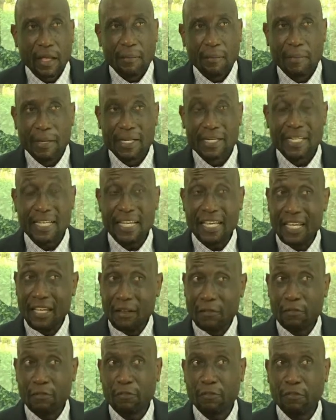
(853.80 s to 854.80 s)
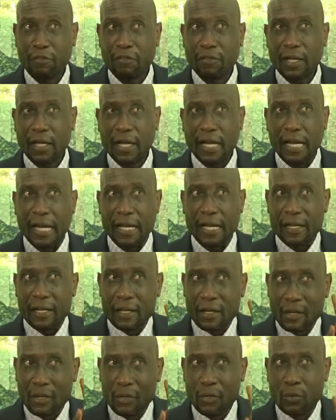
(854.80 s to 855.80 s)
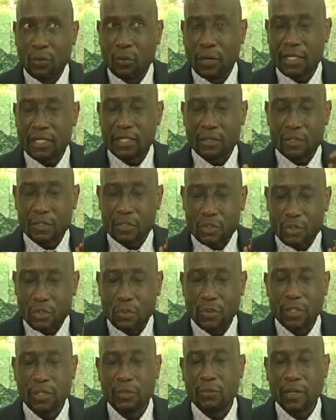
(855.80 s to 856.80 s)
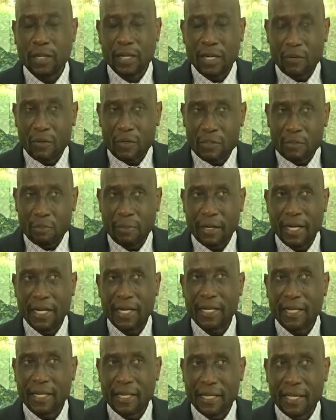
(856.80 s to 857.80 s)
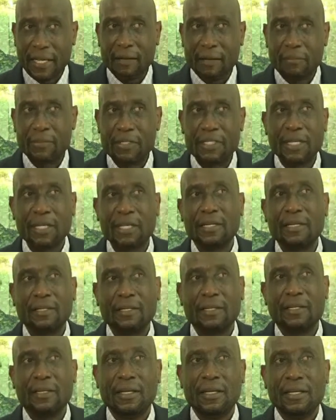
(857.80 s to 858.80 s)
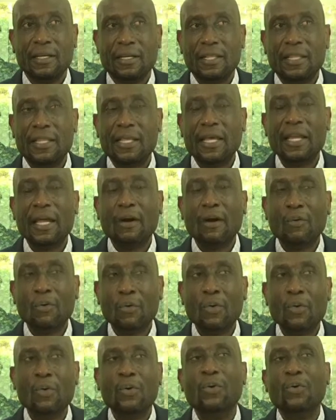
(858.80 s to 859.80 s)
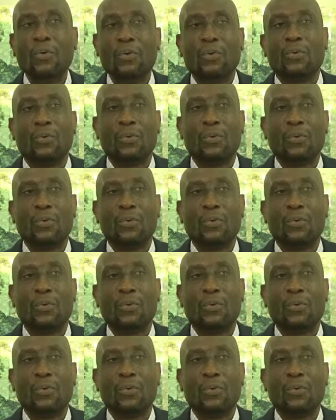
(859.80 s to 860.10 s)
But if I knew what I was doing when I was buying MTN, then I will know